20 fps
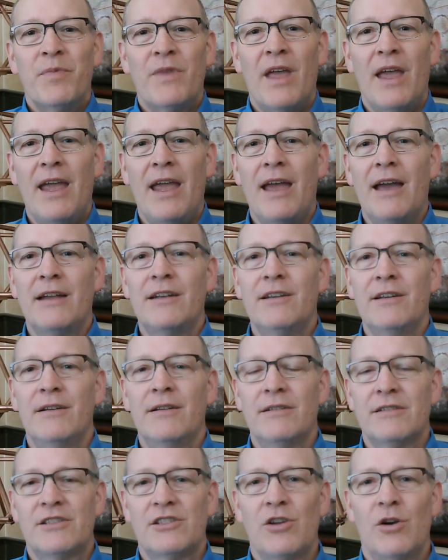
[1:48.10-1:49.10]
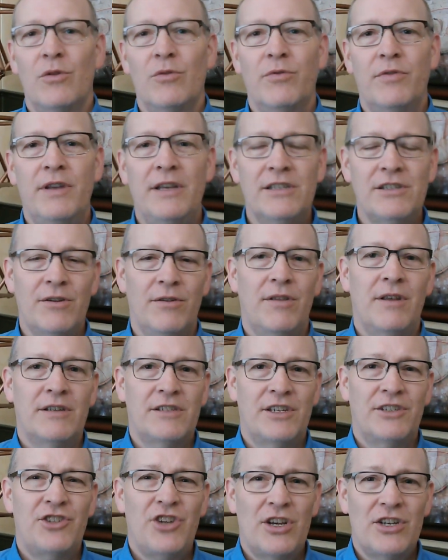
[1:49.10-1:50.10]
And so these are the
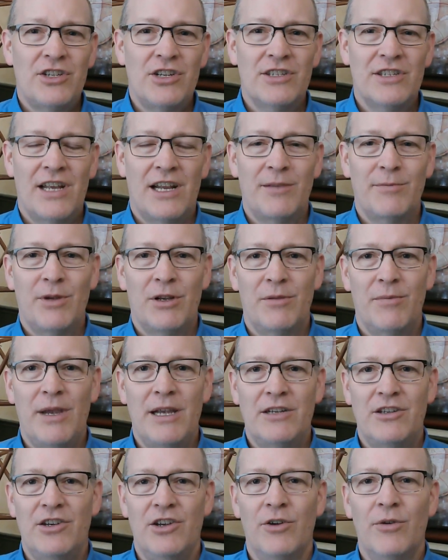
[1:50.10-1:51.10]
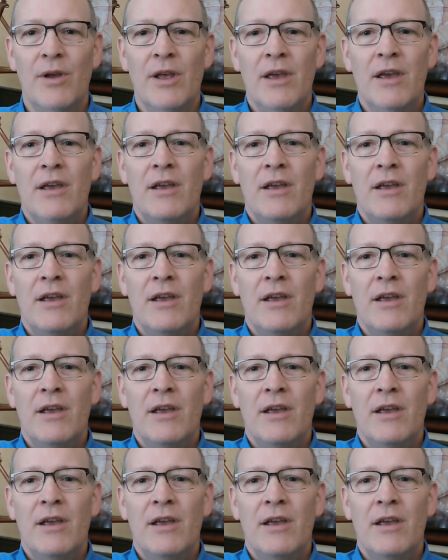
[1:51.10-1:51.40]
suggestions that I'm going to make to you.